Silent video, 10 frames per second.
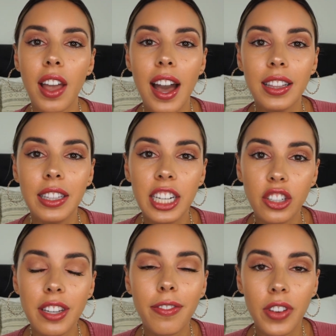I
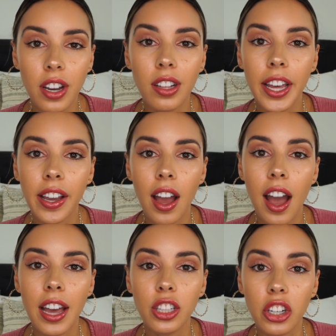literally feel like
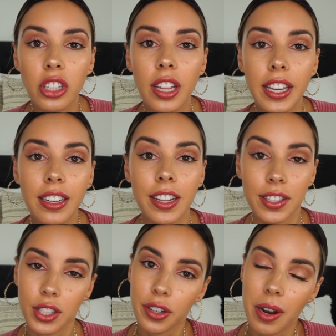I look like an
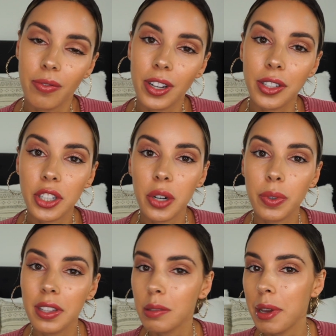Instagram filter
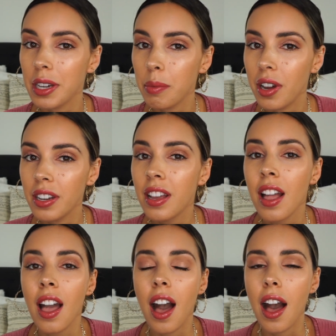with this makeup on.
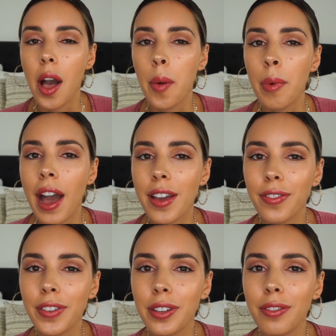I
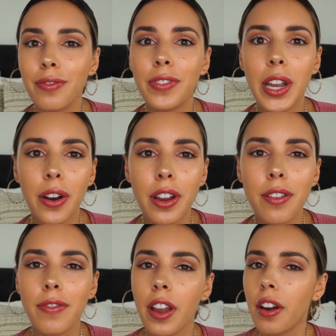feel very,
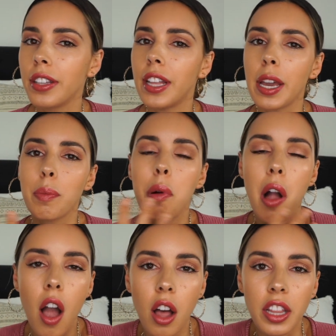very like
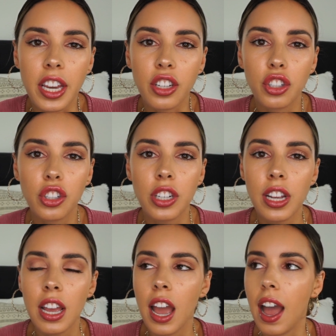polished
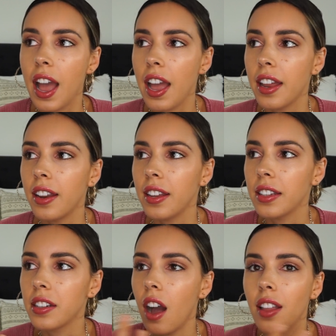and
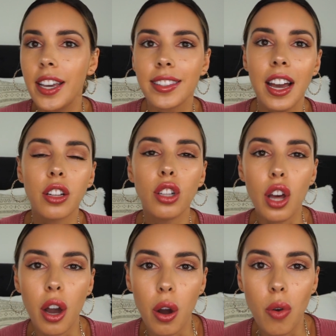got like that
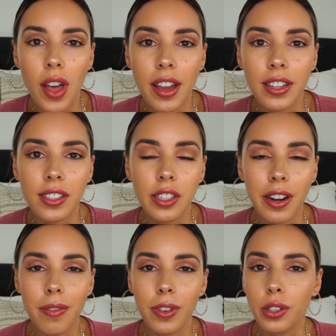glow that
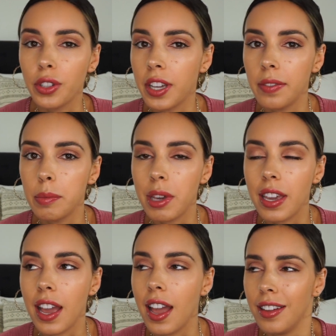Instagram filter gives
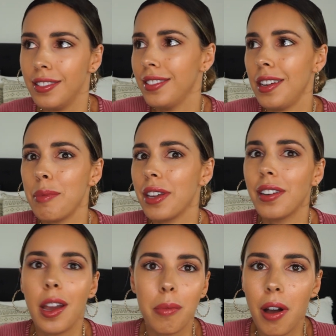me, and I mean,
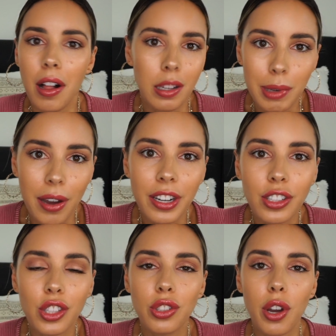I'm all about
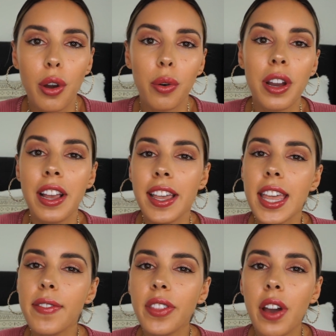it. So
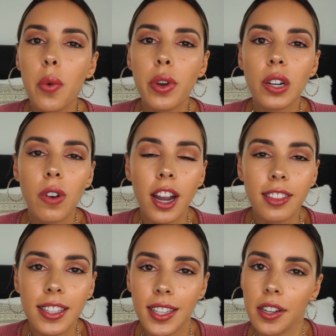even though I wouldn't rock
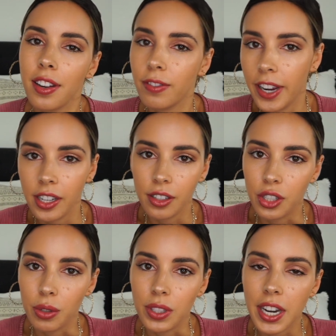this like on a regular
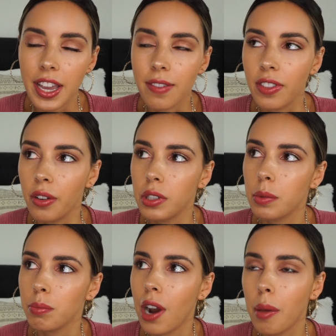Tuesday, even though it's
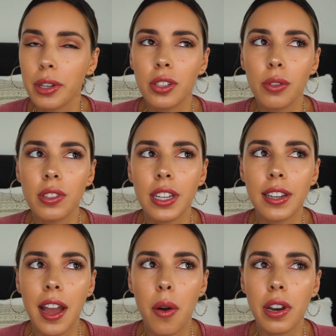probably Tuesday
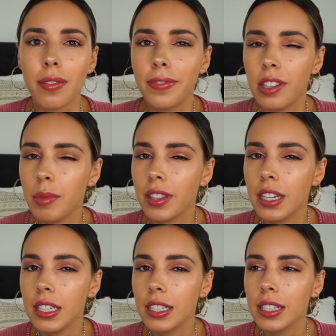now and I'm filming
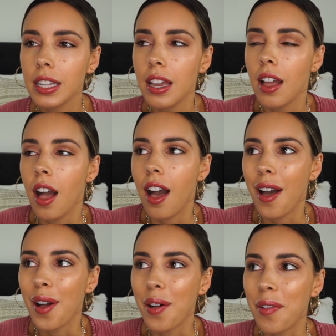this,
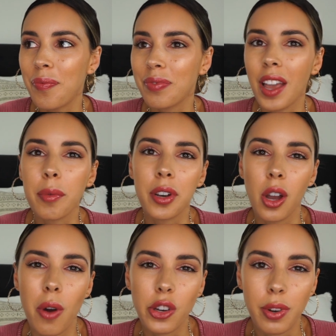I'm gonna
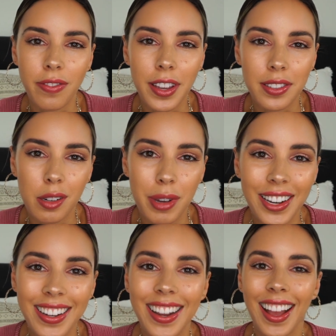go wash my face in a
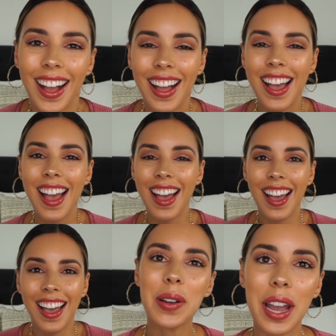minute.
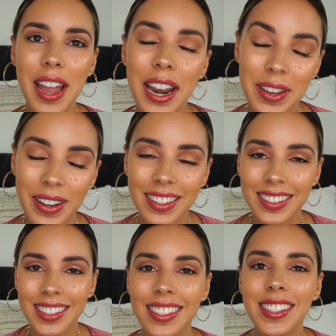Okay, anyways,
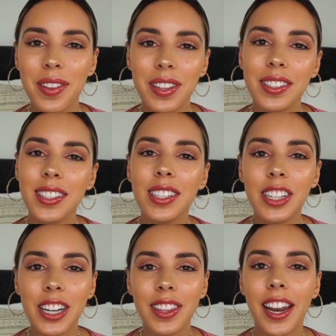so this is a
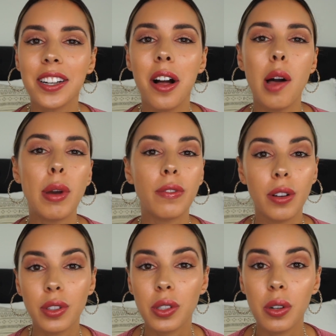look that I call my
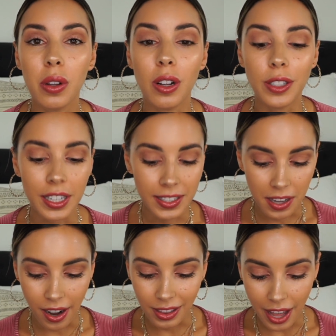rose gold. It's
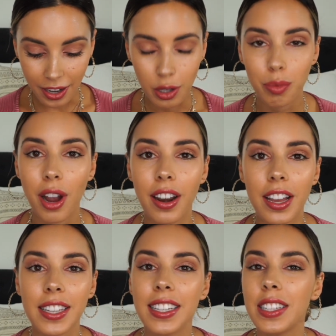got a lot of new
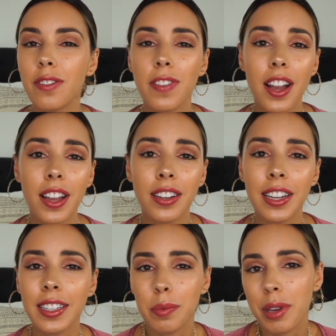products. It's fun,
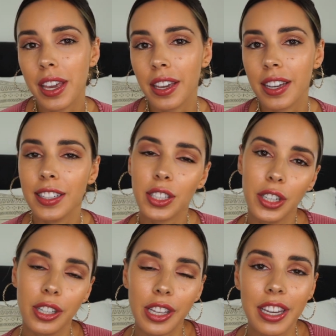it's pink, it's
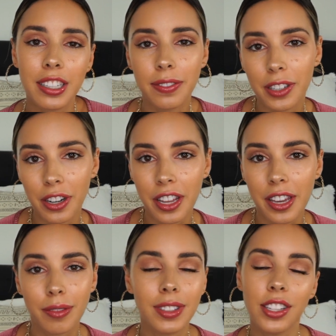girly, it's
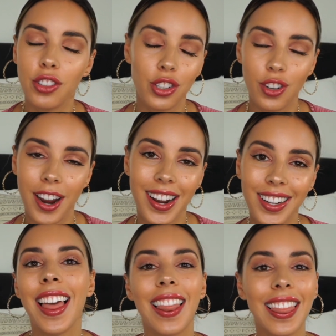flirty. Let's just try it
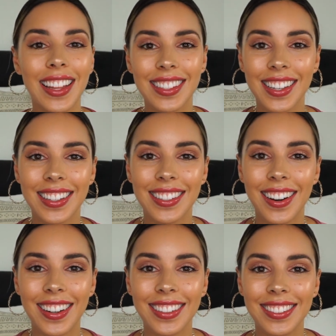out. Let's get
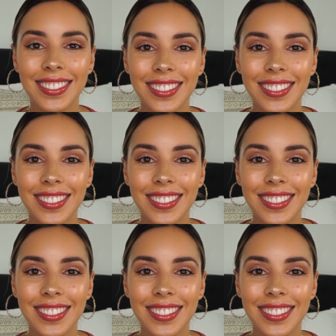started.